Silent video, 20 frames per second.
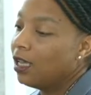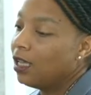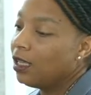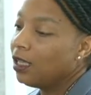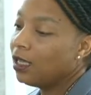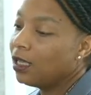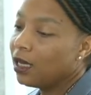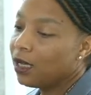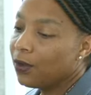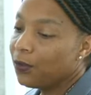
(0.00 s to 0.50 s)

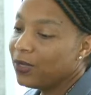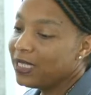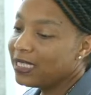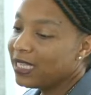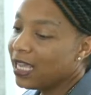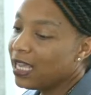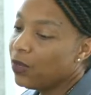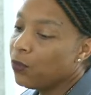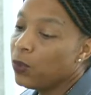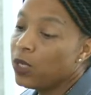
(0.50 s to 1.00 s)
you know, we
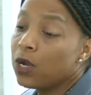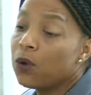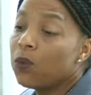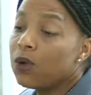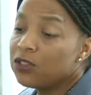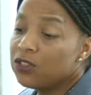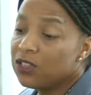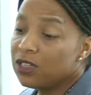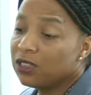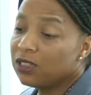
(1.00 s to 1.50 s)
say we don't
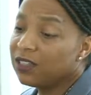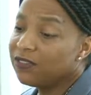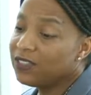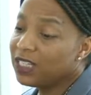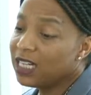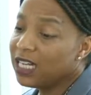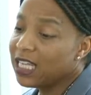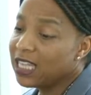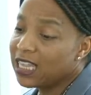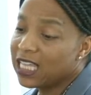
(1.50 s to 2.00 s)
want you to lift
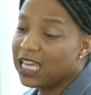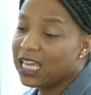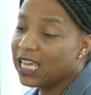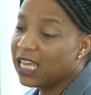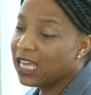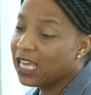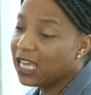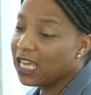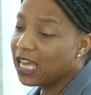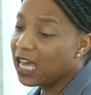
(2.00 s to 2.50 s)

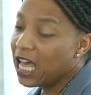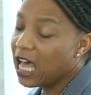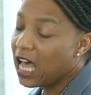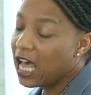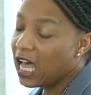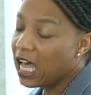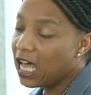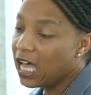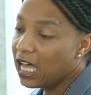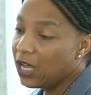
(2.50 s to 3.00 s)
anything,
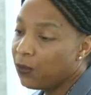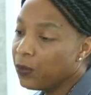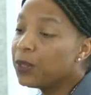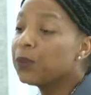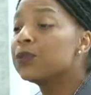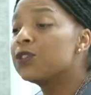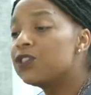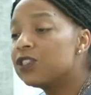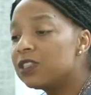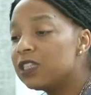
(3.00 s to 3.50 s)
uh, we
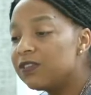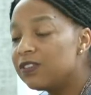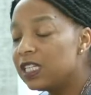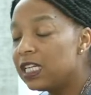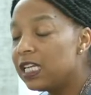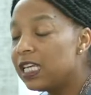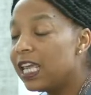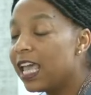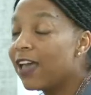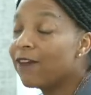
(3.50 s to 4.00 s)
don't want you to lift
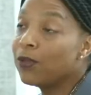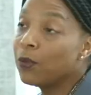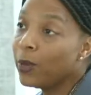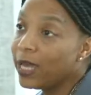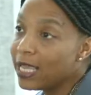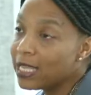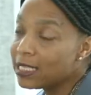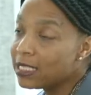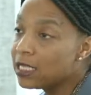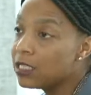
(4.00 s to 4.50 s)
any heavy
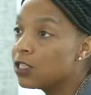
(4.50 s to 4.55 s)
weights.